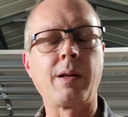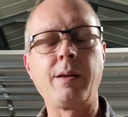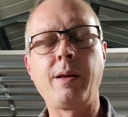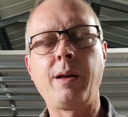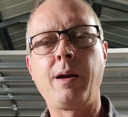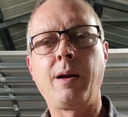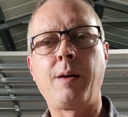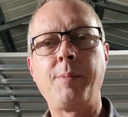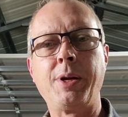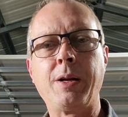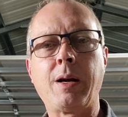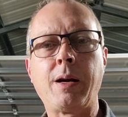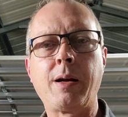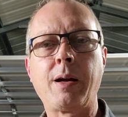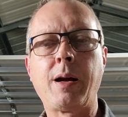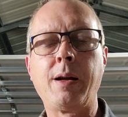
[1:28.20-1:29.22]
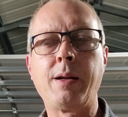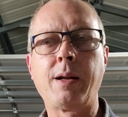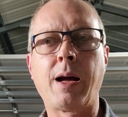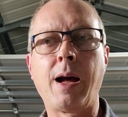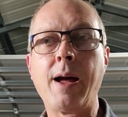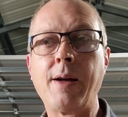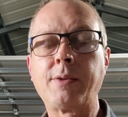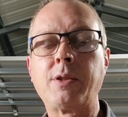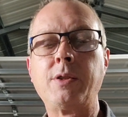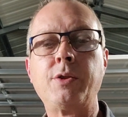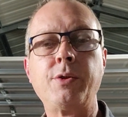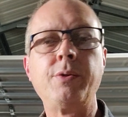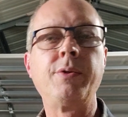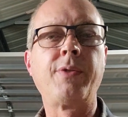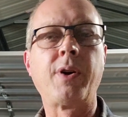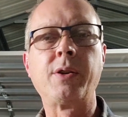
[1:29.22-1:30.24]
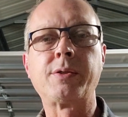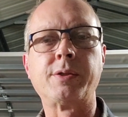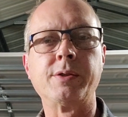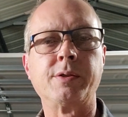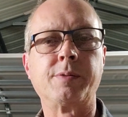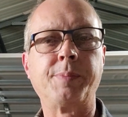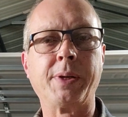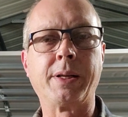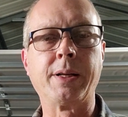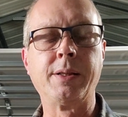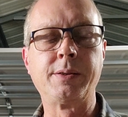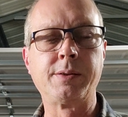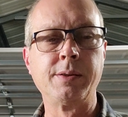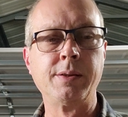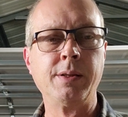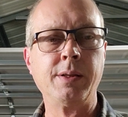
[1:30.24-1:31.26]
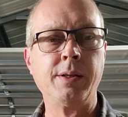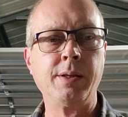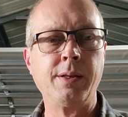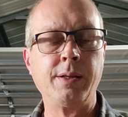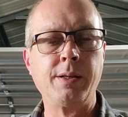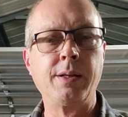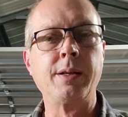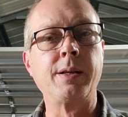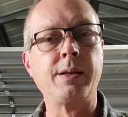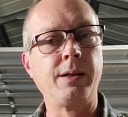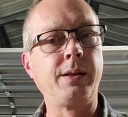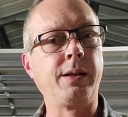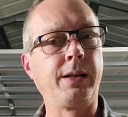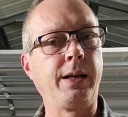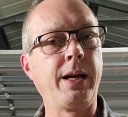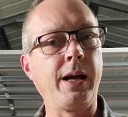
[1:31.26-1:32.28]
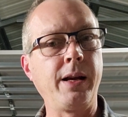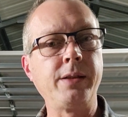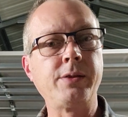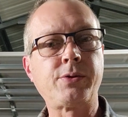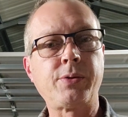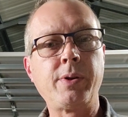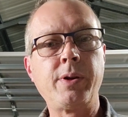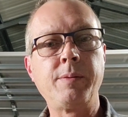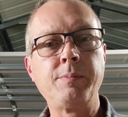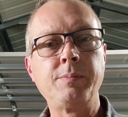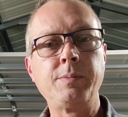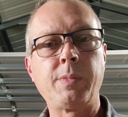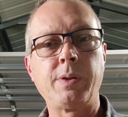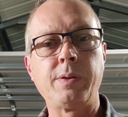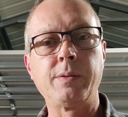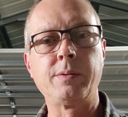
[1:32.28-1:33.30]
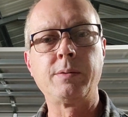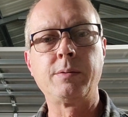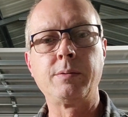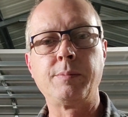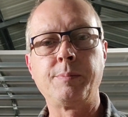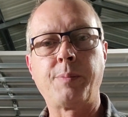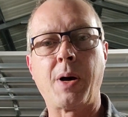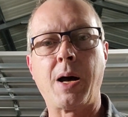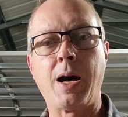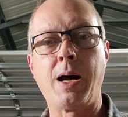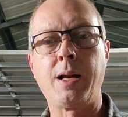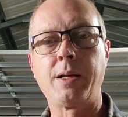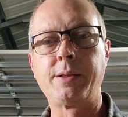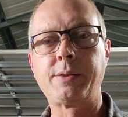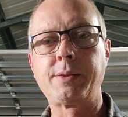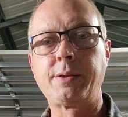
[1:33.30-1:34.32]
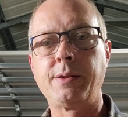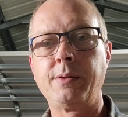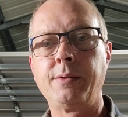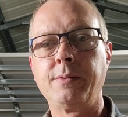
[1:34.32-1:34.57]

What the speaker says: Yeah, I mean, I have to do the verses, because getting trim polished,